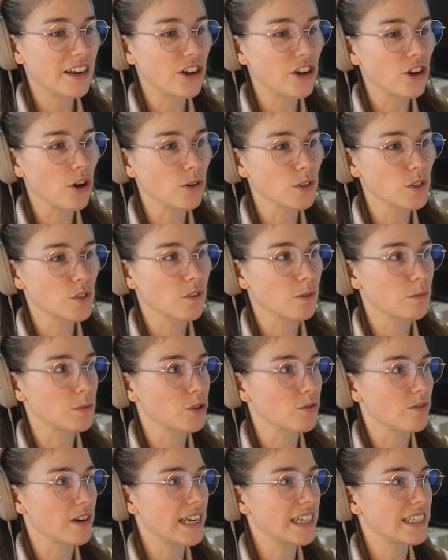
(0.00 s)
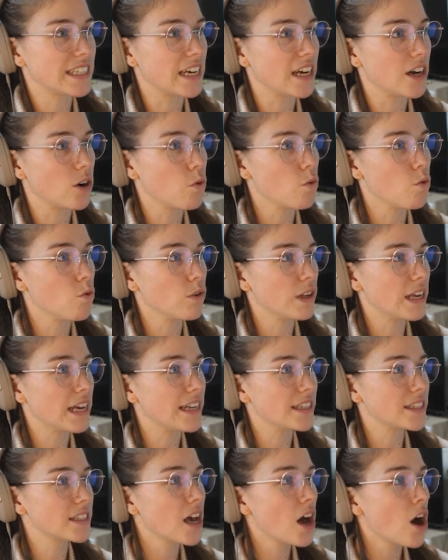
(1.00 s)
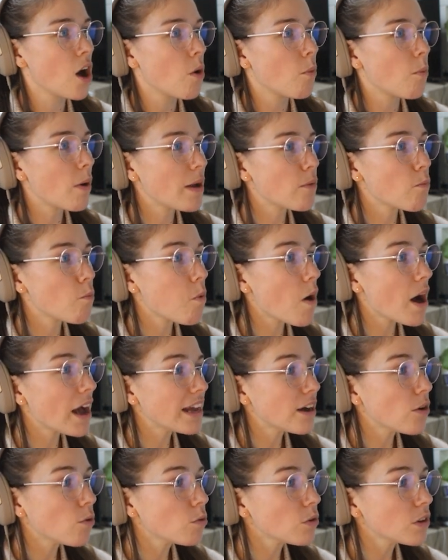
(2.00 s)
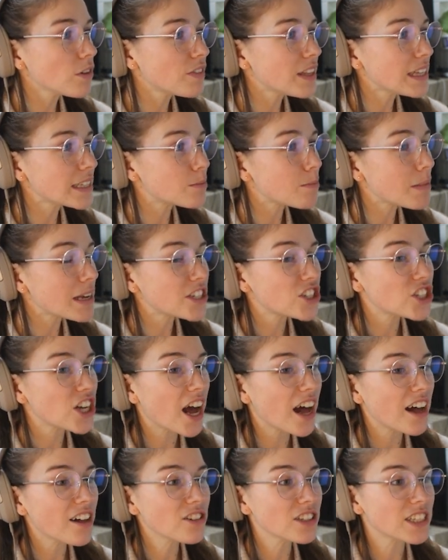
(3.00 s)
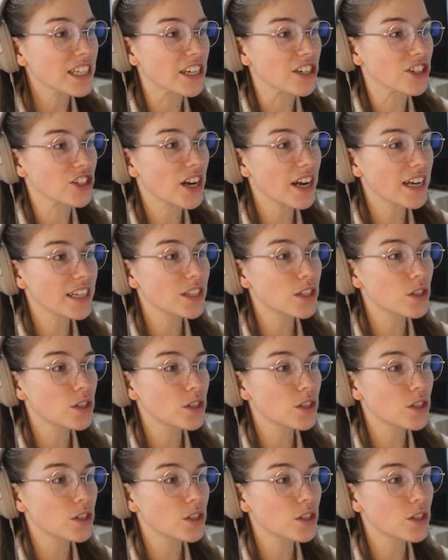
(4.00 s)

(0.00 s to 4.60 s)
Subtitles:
Get notes from director. Oh, yes. Wait, why are all of these men childish? I